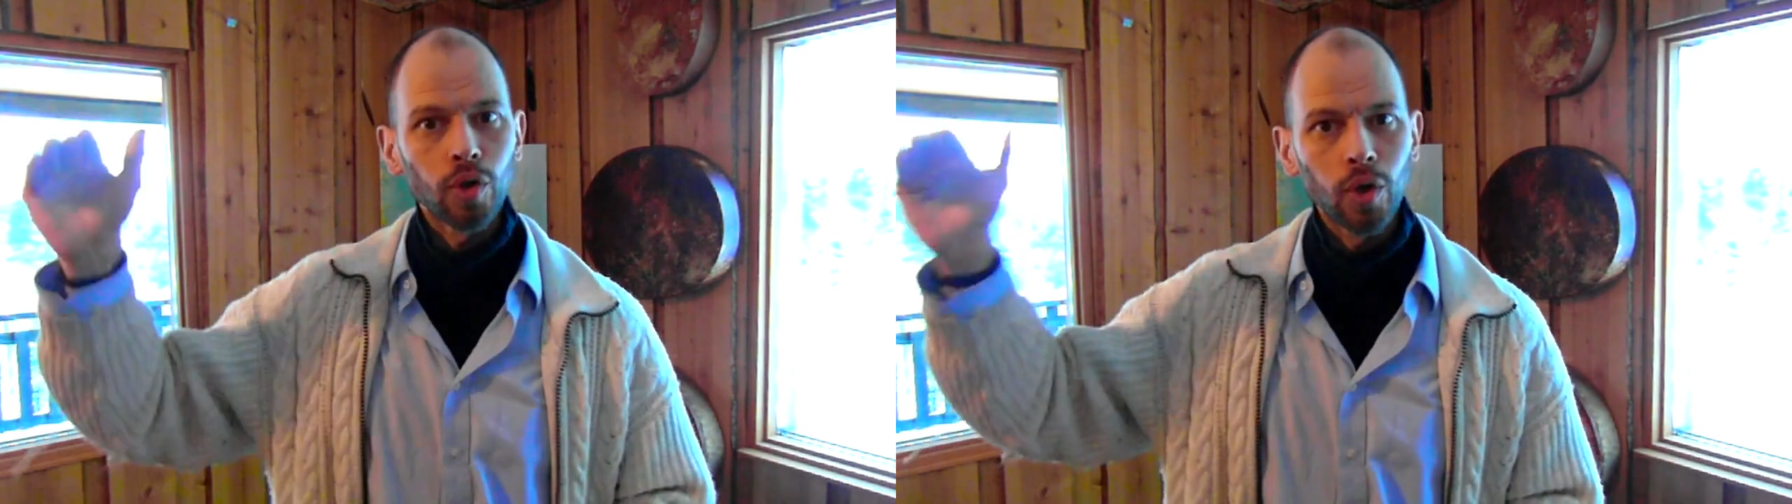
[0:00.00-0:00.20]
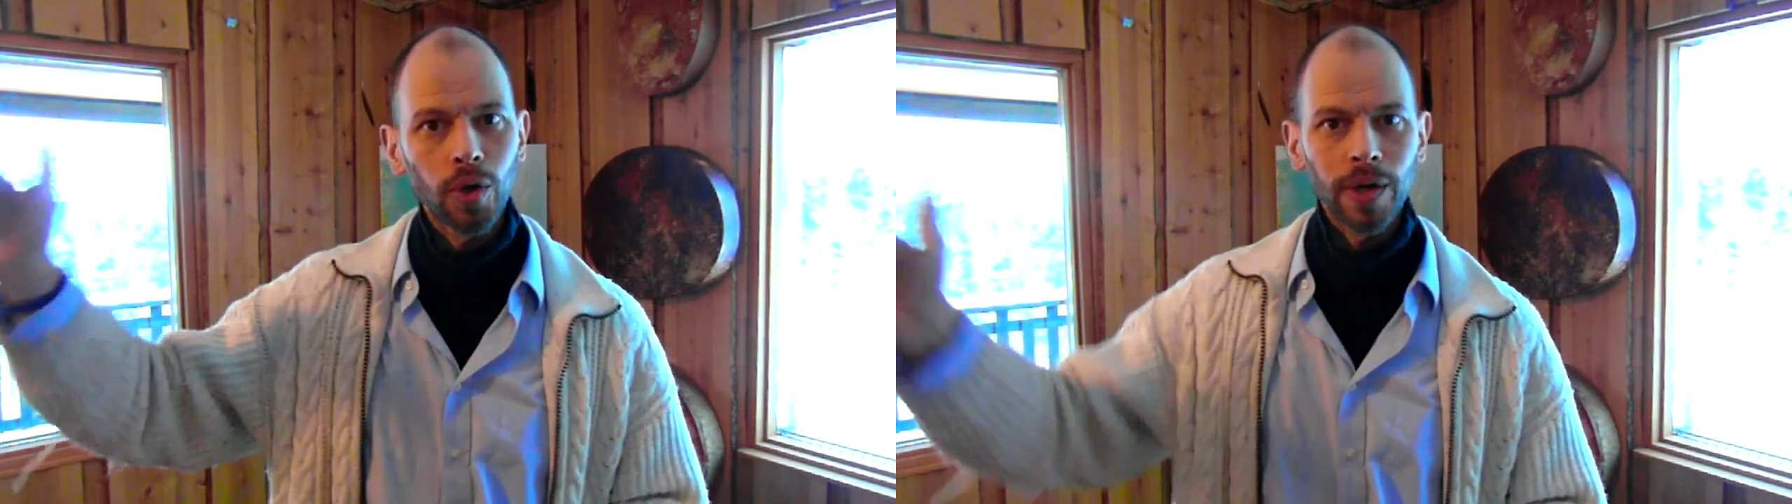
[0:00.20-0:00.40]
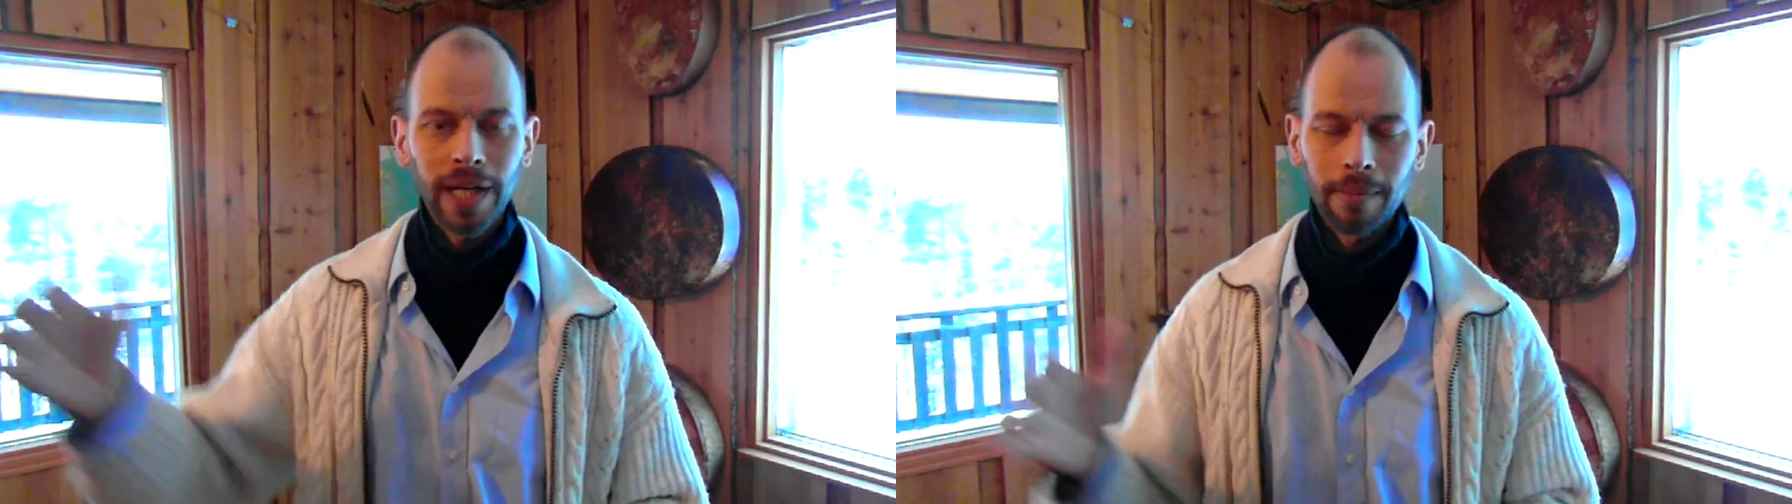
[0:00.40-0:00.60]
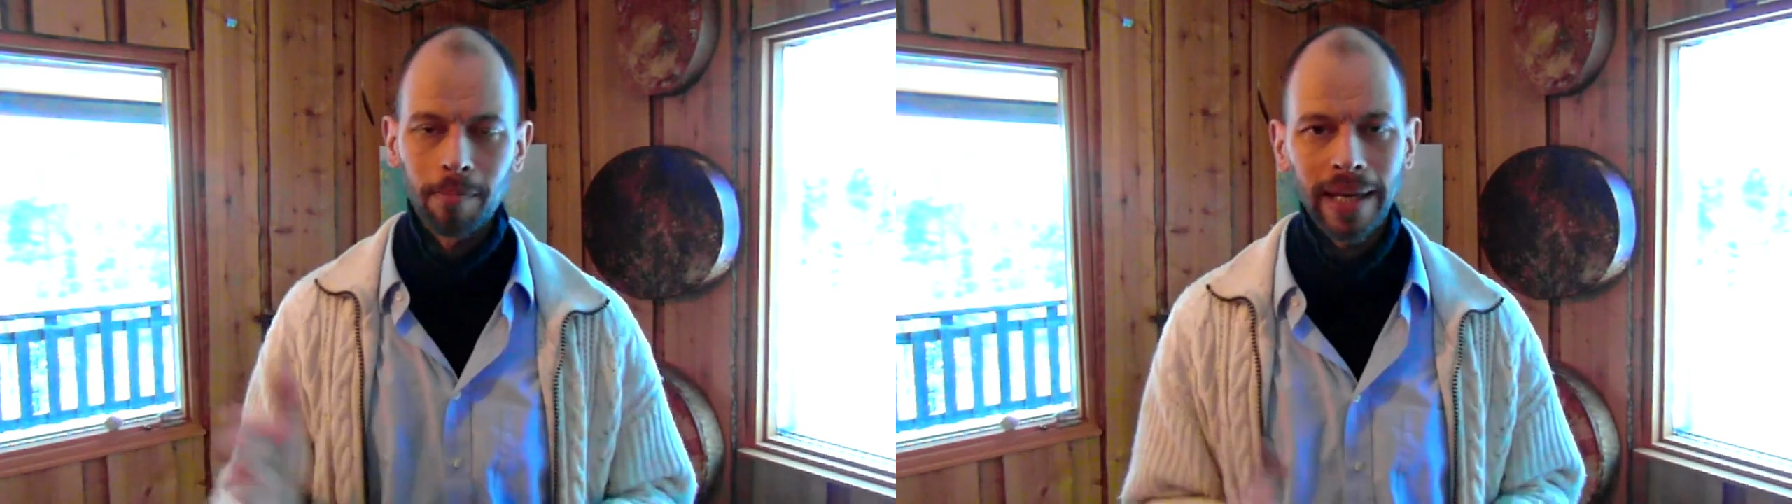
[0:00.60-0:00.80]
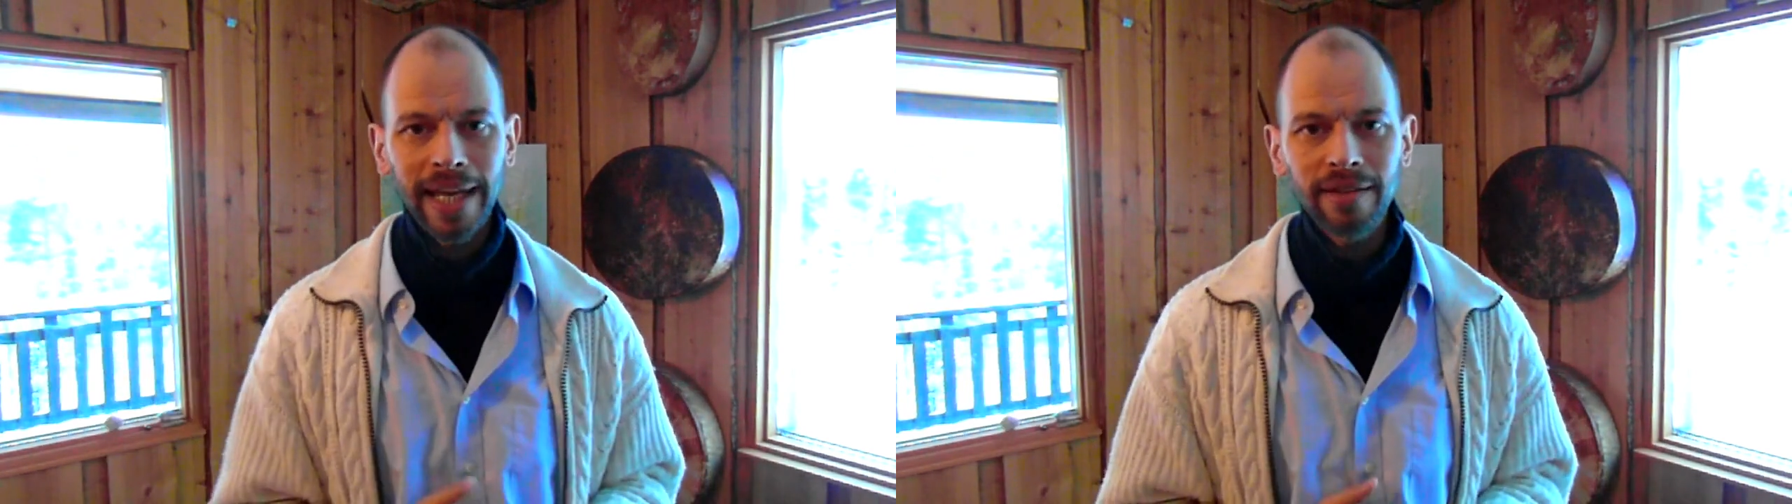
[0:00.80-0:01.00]
learn
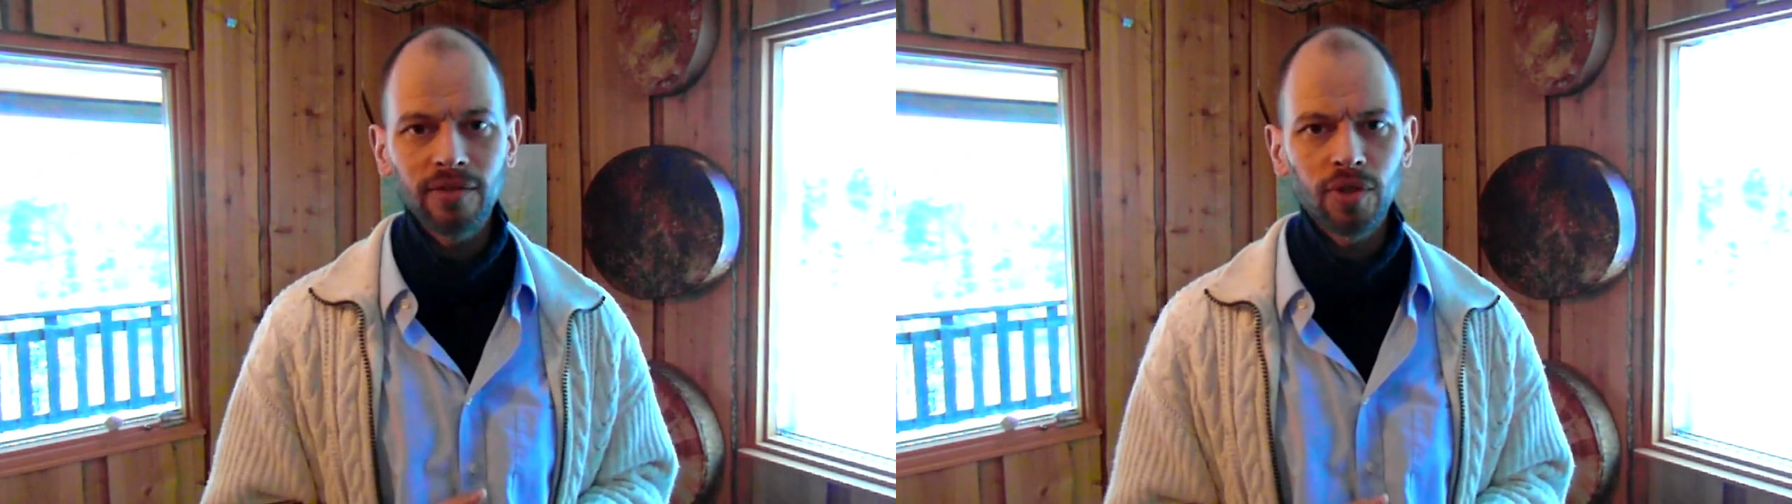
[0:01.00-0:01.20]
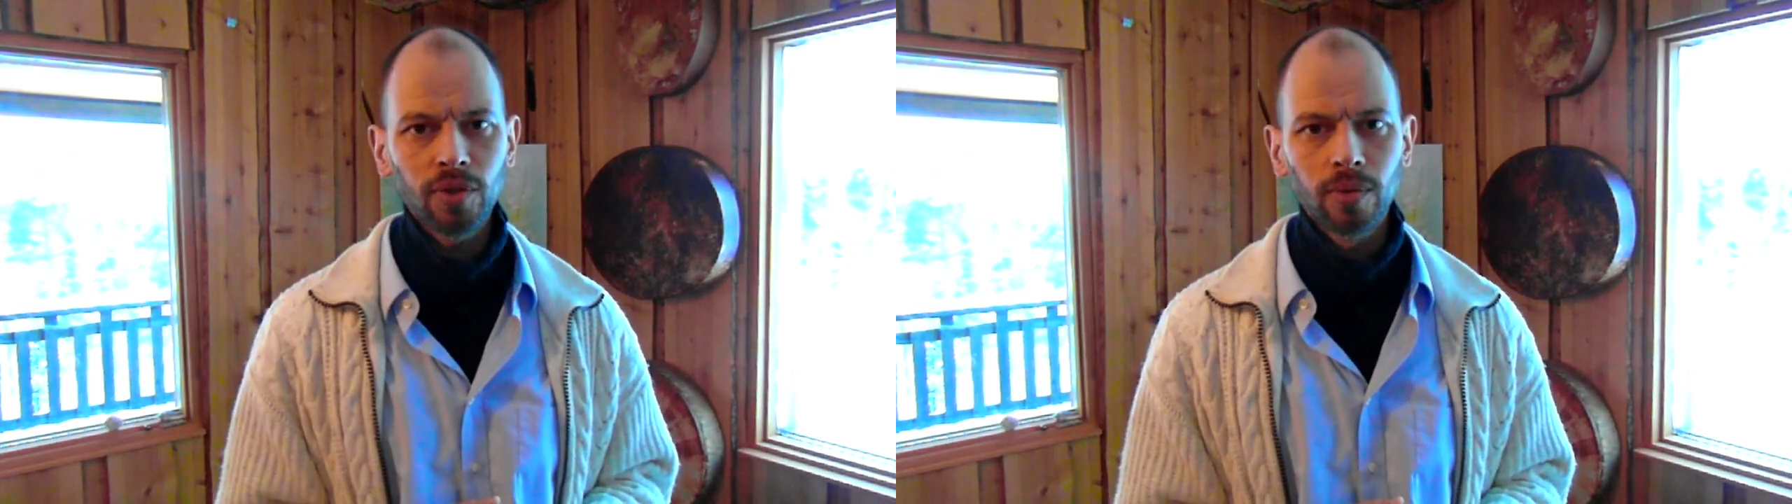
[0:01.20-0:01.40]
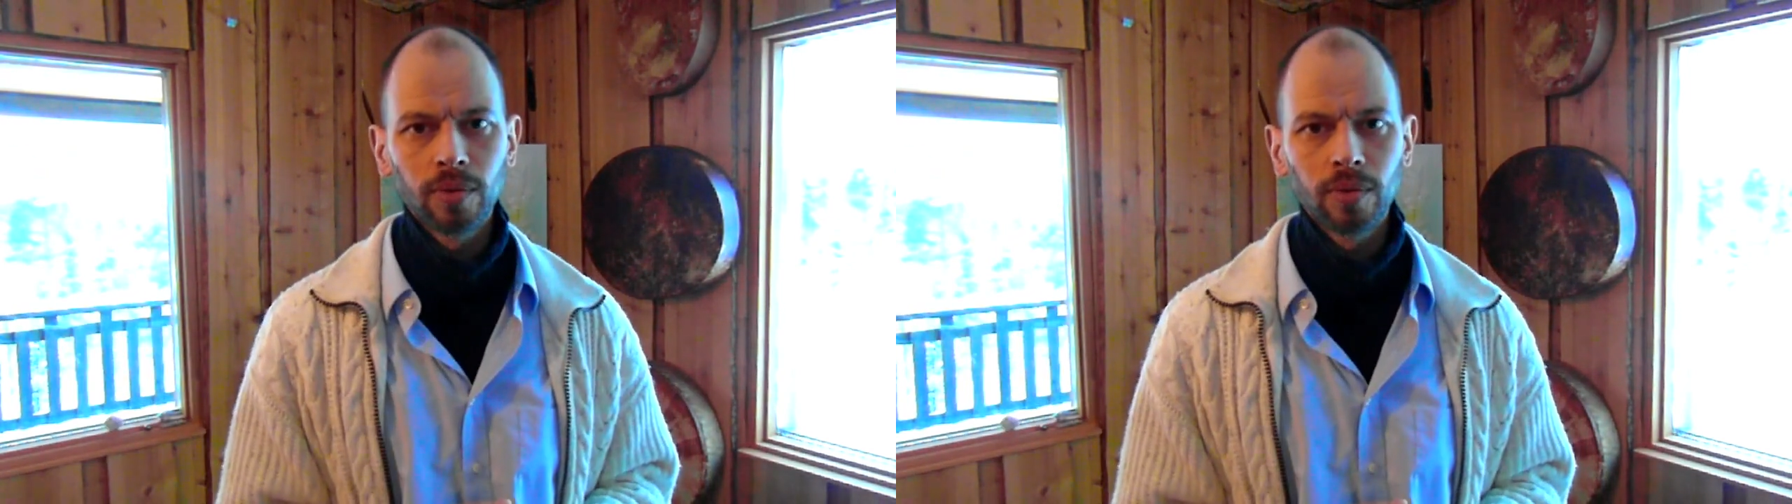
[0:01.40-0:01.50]
in playing the fiddle.